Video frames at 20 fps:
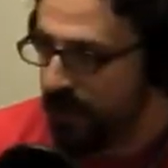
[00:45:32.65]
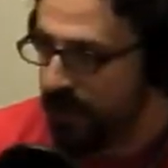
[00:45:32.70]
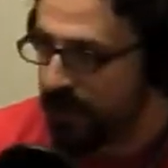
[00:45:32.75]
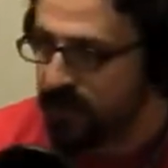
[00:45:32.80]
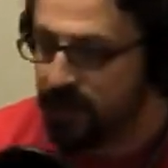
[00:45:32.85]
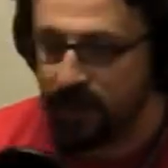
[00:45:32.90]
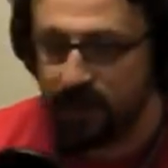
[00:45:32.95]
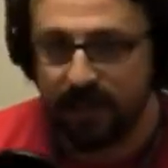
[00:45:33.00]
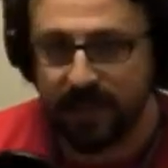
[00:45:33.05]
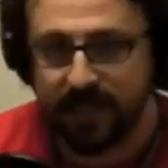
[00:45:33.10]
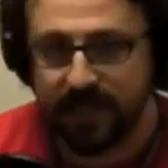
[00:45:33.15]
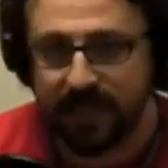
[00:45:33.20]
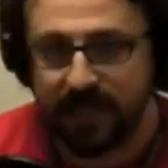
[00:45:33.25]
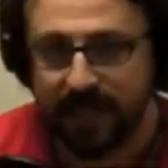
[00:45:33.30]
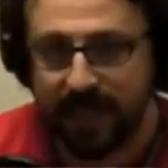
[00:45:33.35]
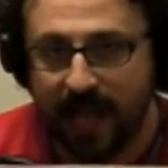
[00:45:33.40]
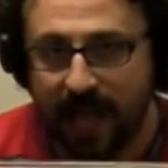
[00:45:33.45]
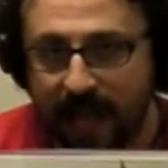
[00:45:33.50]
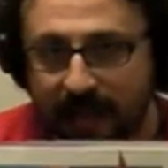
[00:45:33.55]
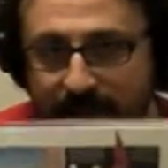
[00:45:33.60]
Right. So there's a
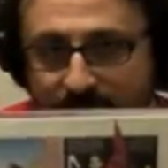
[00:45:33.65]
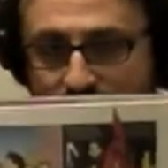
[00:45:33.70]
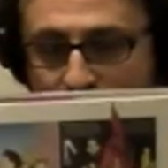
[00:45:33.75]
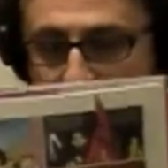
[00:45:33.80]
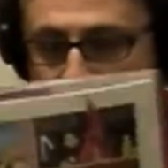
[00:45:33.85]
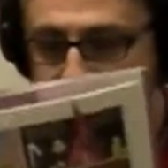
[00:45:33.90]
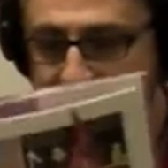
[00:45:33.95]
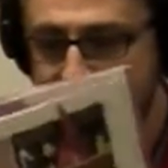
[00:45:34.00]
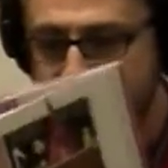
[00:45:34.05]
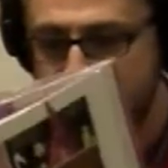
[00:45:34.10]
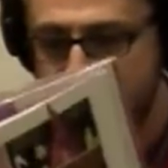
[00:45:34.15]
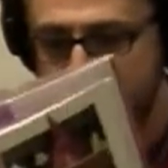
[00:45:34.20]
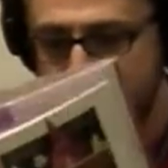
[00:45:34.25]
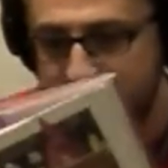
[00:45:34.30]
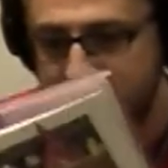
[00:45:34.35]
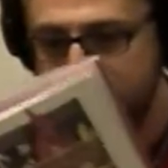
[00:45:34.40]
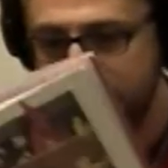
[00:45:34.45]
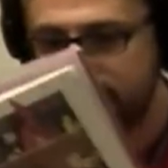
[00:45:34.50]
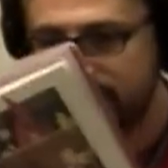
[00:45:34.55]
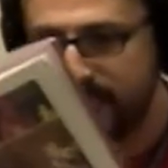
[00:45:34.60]
lot of really
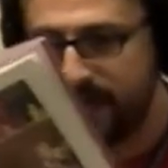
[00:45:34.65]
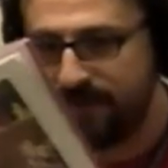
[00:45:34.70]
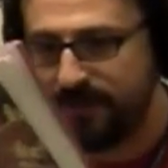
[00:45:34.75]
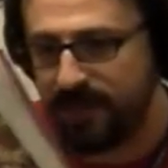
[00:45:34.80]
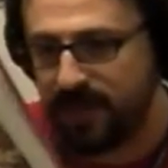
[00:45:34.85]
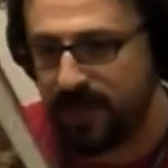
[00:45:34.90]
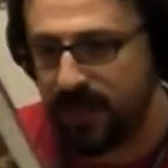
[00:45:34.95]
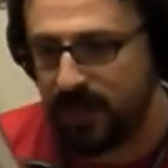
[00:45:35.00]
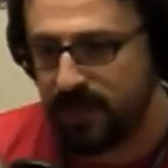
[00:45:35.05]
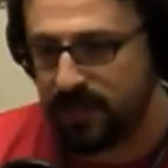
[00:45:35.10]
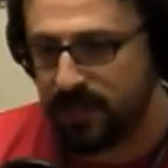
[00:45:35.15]
interesting stuff in here.